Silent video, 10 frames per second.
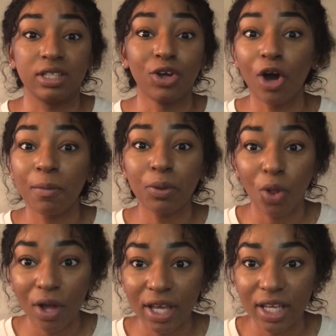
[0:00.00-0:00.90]
your
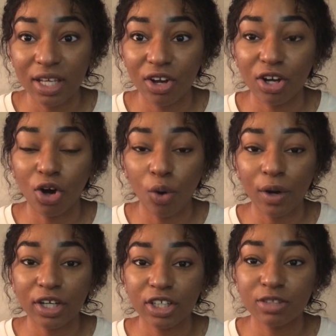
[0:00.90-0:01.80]
employee, your
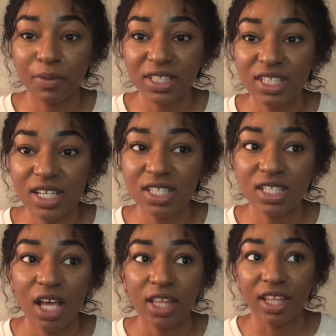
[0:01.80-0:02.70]
coworker's
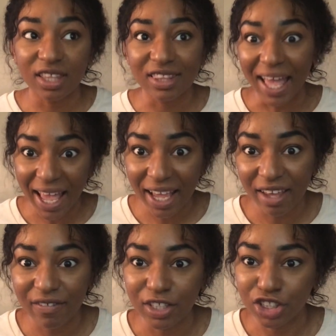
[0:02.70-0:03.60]
business than they
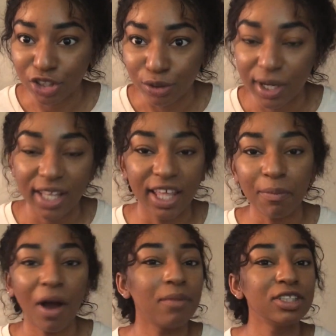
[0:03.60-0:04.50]
even do.
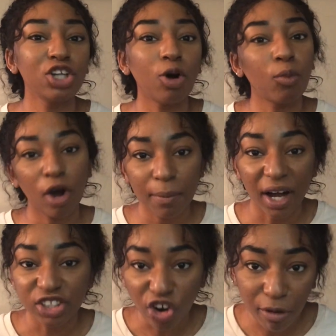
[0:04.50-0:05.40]
They probably know more
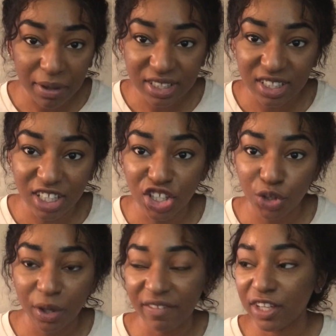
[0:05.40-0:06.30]
about your business than
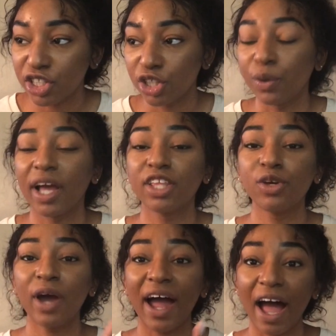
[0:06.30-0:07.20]
you even do.
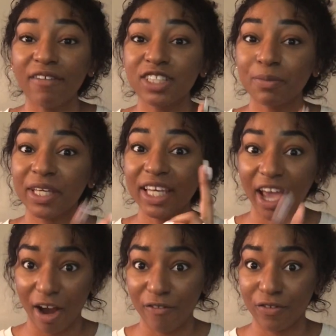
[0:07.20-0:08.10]
And you have to be
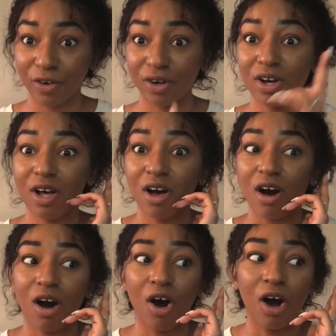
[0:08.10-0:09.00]
careful
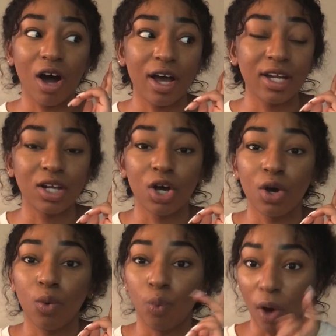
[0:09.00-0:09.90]
on
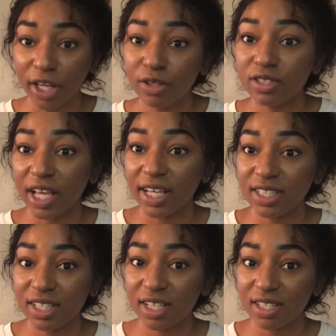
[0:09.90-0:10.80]
what you say
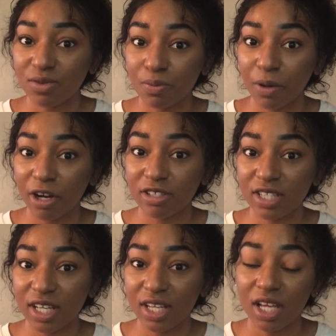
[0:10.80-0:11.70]
to this
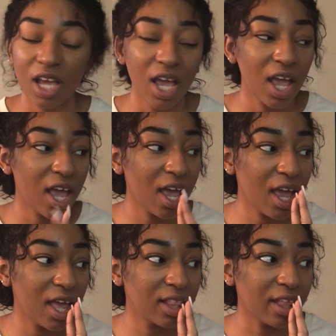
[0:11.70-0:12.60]
person
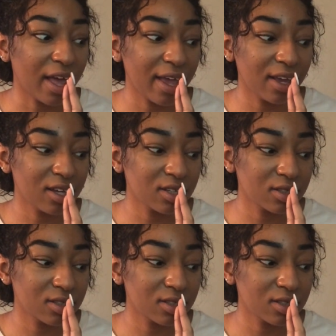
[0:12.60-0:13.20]
and like